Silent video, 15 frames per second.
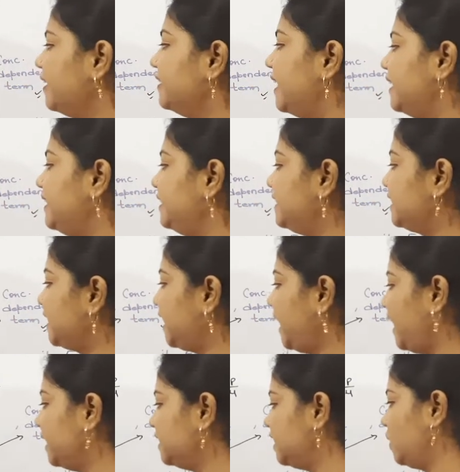that is
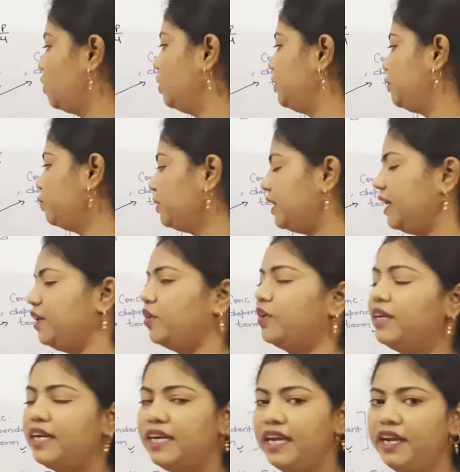K is equal to K
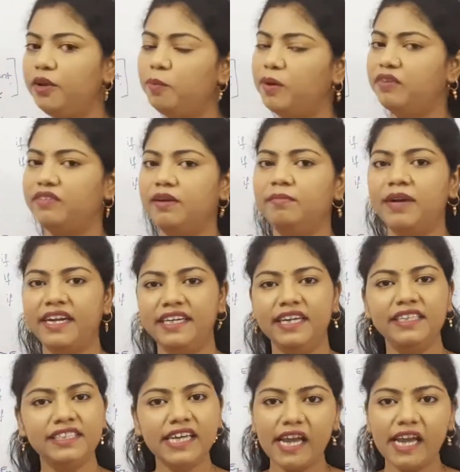naught e to power minus